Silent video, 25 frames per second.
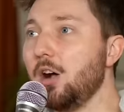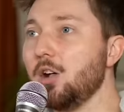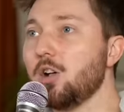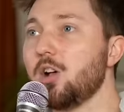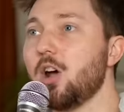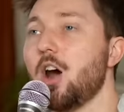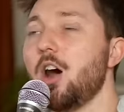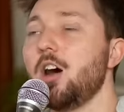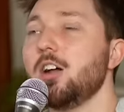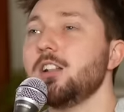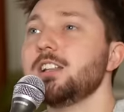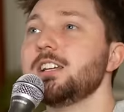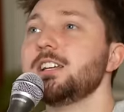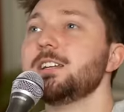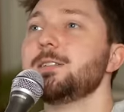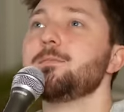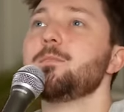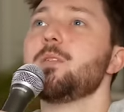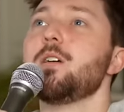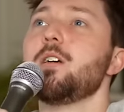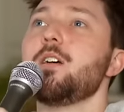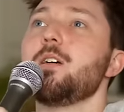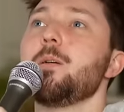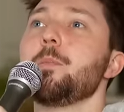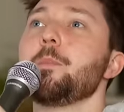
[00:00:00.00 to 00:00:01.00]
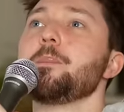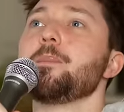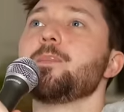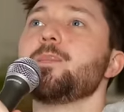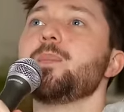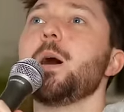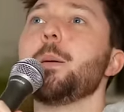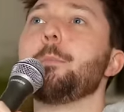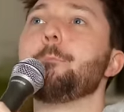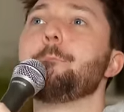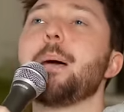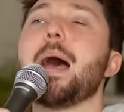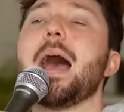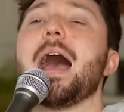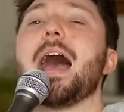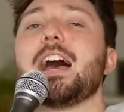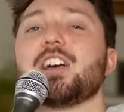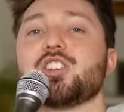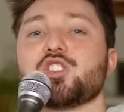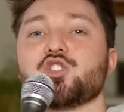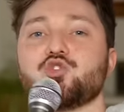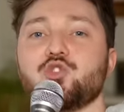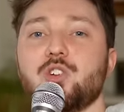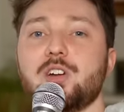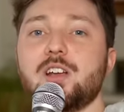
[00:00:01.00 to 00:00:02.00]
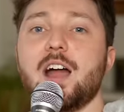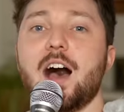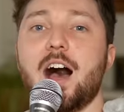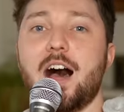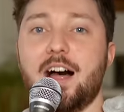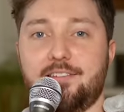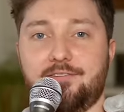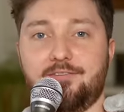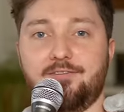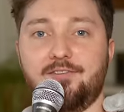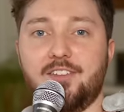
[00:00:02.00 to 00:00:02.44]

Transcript: I'll call it the Pastronaut